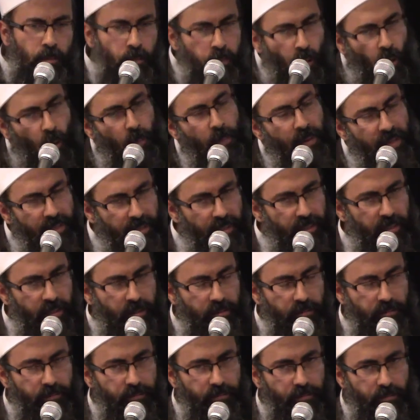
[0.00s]
properly,
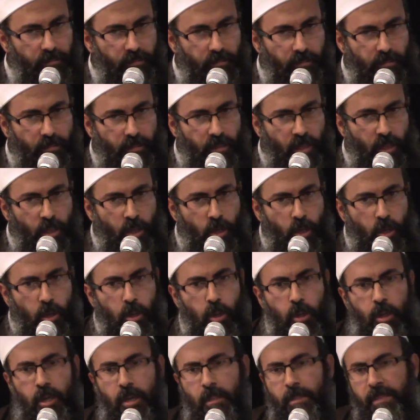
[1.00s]

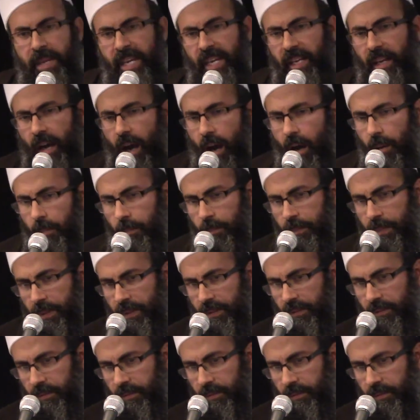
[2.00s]
or a makeup,